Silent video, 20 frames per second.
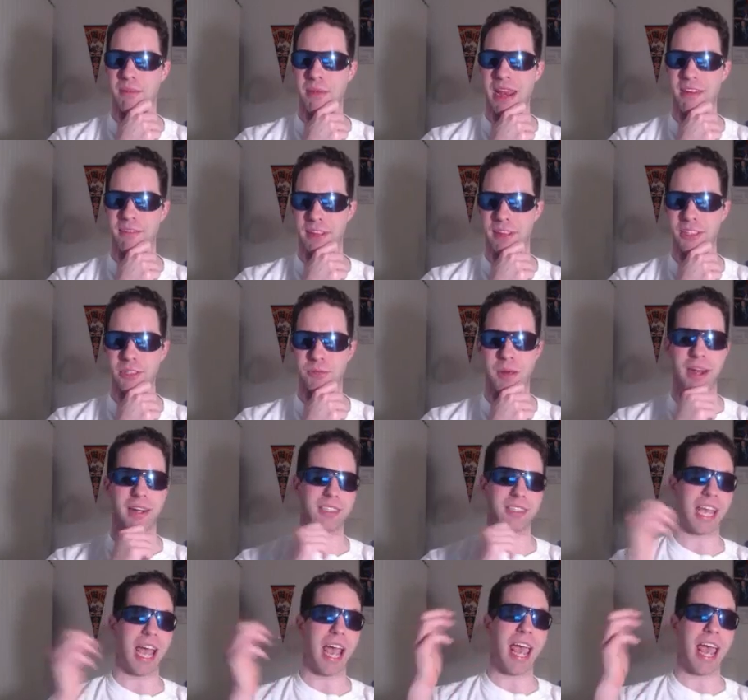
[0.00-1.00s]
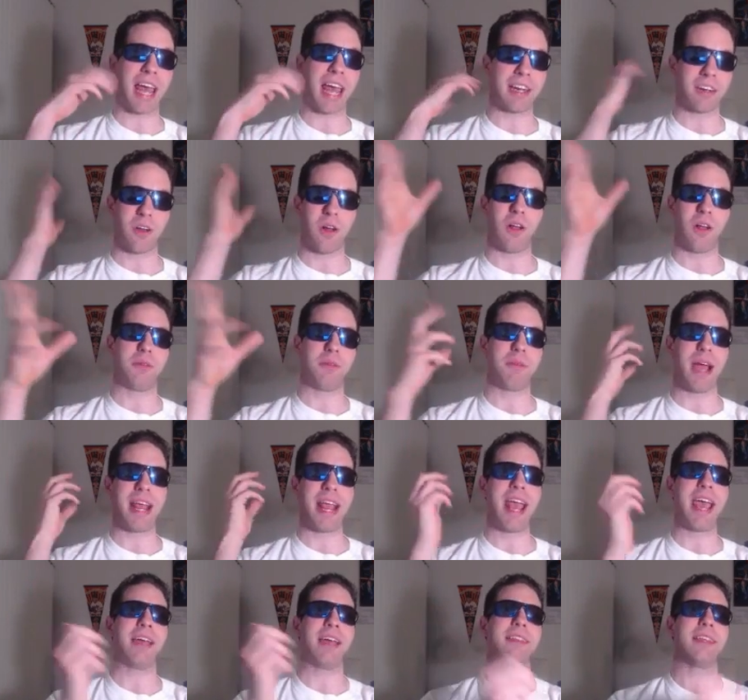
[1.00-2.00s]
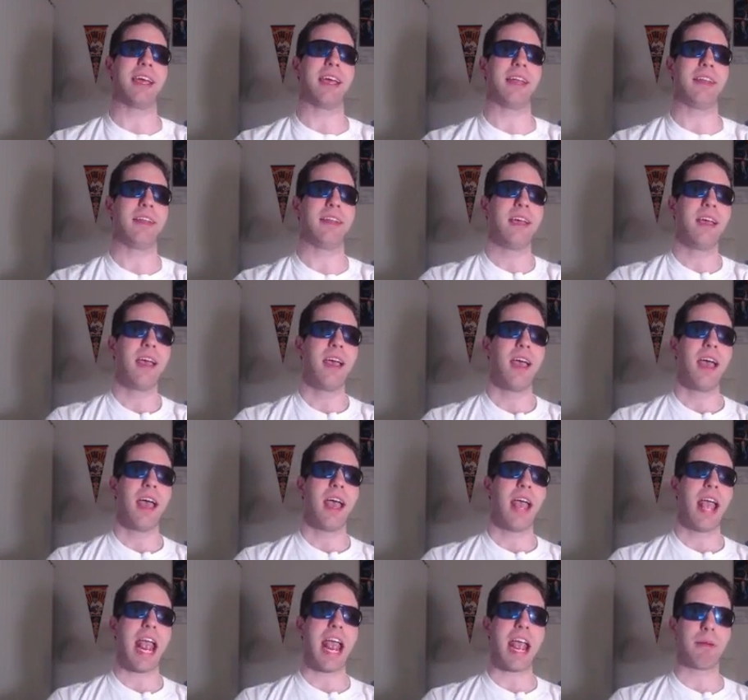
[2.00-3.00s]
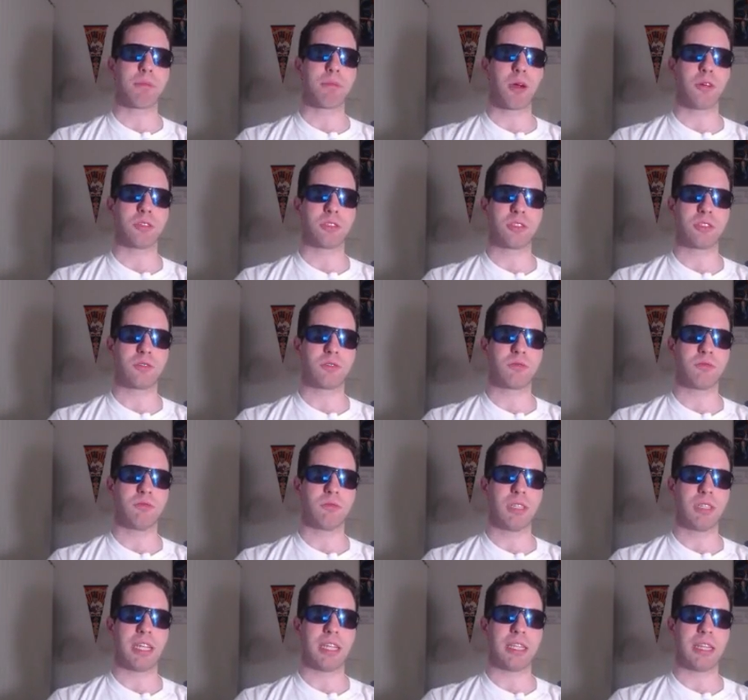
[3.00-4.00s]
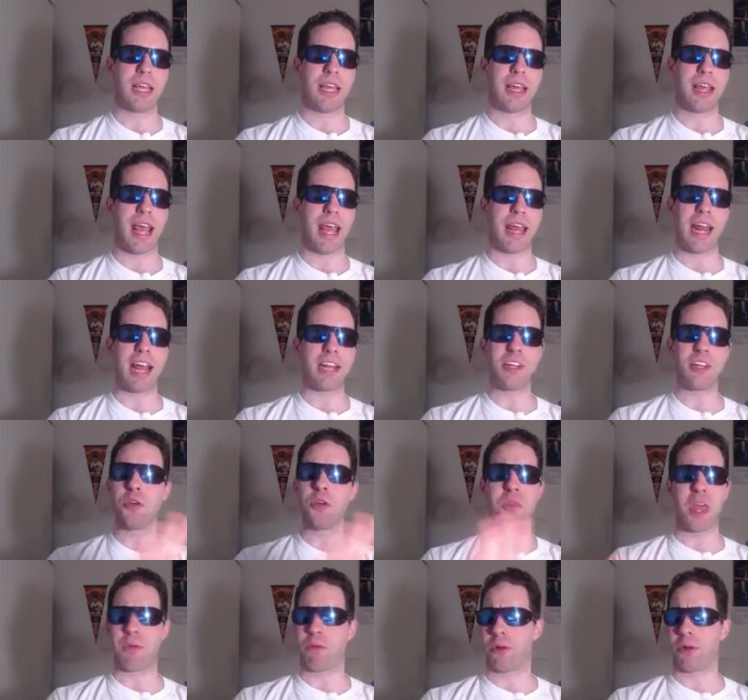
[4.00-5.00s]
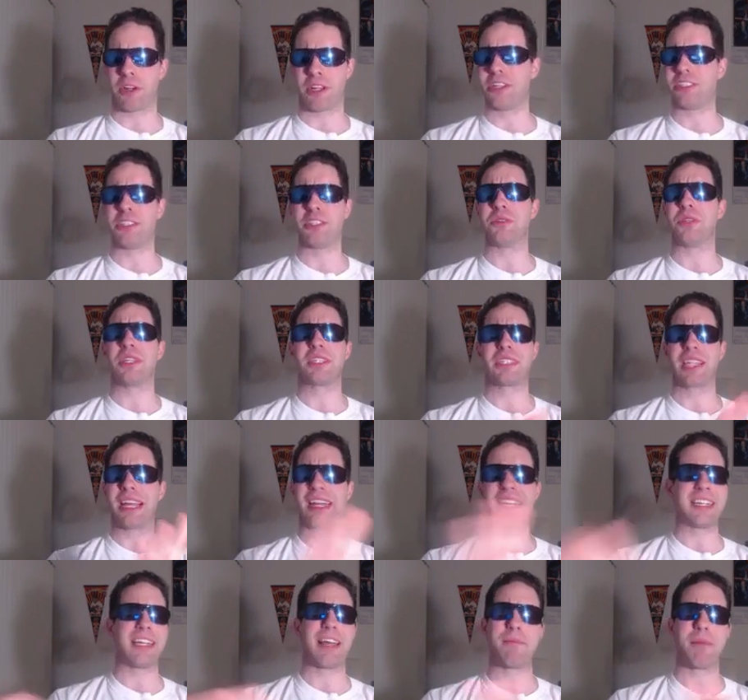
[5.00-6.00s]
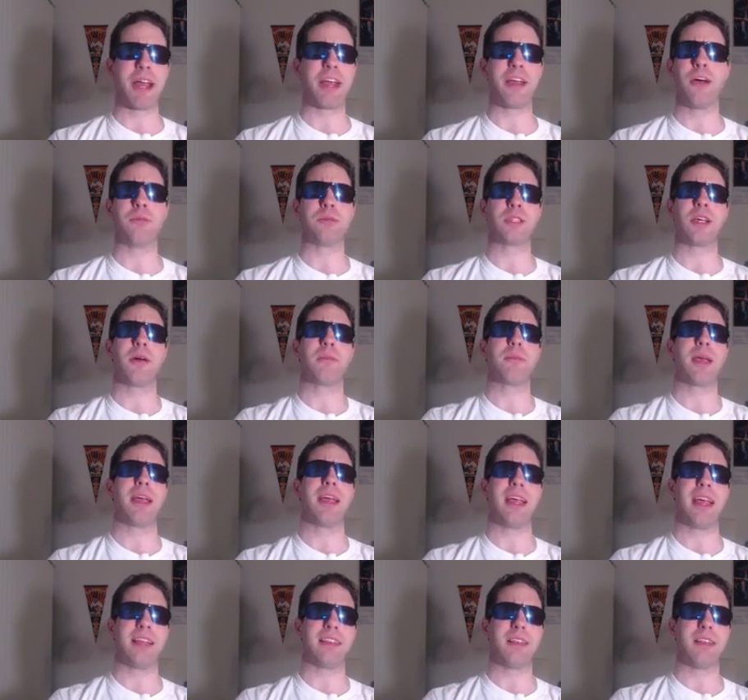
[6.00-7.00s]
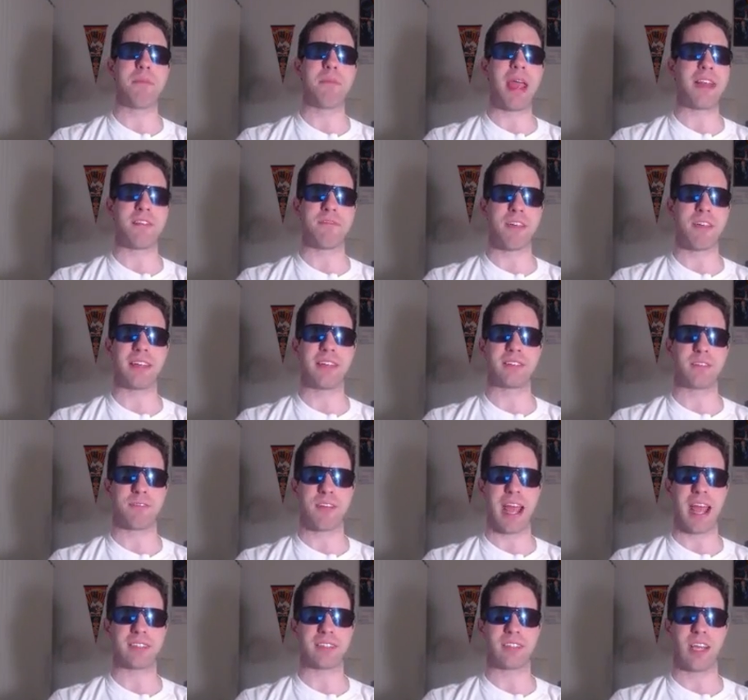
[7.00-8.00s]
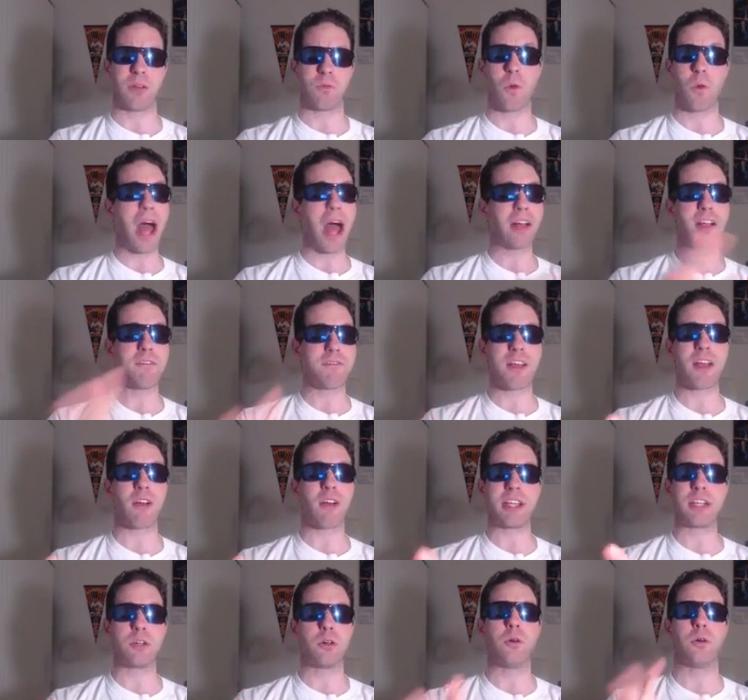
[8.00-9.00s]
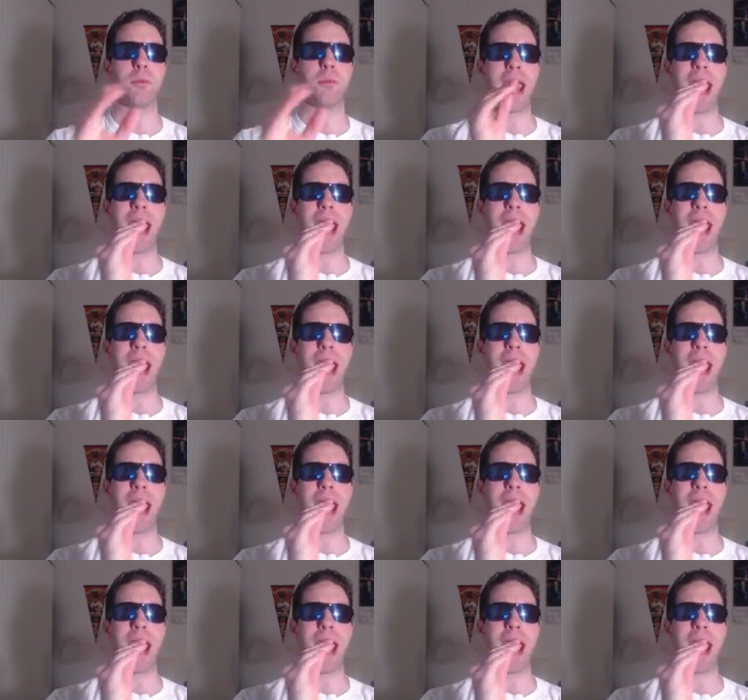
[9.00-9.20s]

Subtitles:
the main event spot, because I had it all in my head that Ambrose... And I knew they were going to do this. I didn't get my hopes up. And the main event to Fastlane, while a very cool